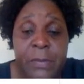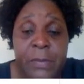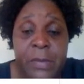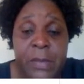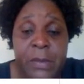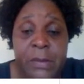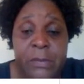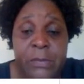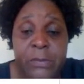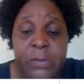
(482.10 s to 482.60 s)

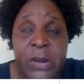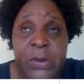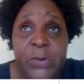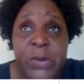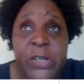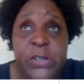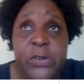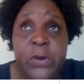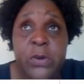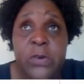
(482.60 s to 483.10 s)
When we
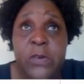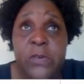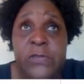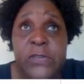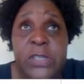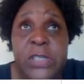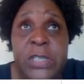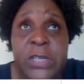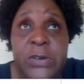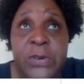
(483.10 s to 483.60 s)
talk of
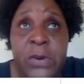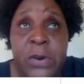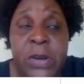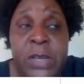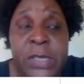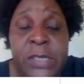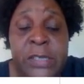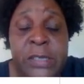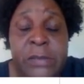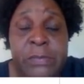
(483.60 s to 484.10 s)
steroids,
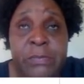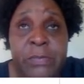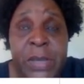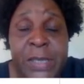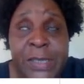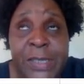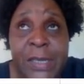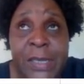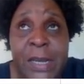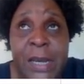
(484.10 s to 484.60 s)

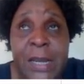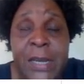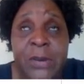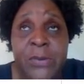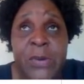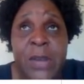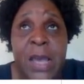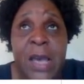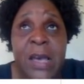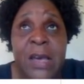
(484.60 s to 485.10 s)
basically we
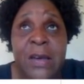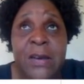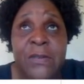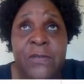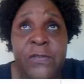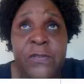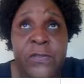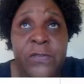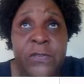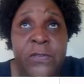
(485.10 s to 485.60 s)
have
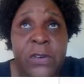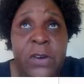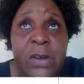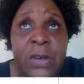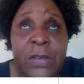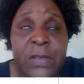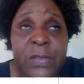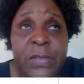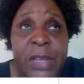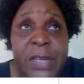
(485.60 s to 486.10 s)
the
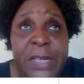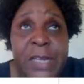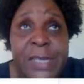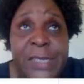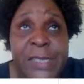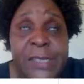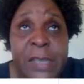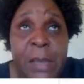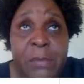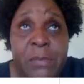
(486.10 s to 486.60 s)

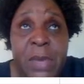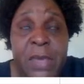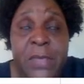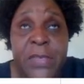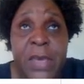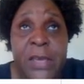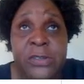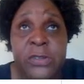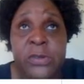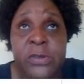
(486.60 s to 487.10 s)

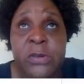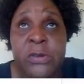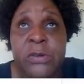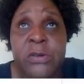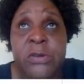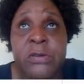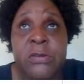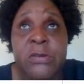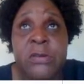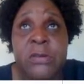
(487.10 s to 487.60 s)
dexamethasone,
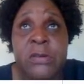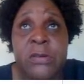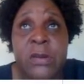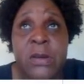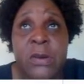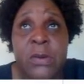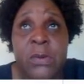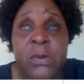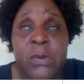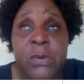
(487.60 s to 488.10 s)

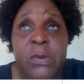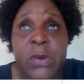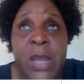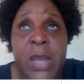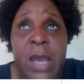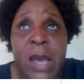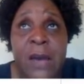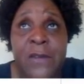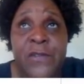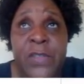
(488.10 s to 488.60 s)
we have
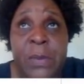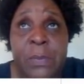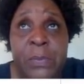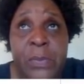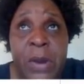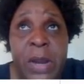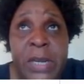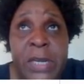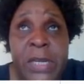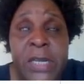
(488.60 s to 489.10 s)
the
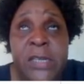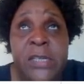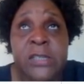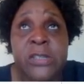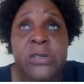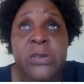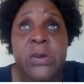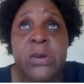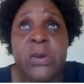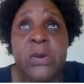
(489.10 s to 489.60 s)

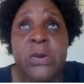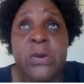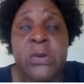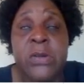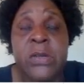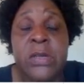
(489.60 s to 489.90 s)
prednisolone.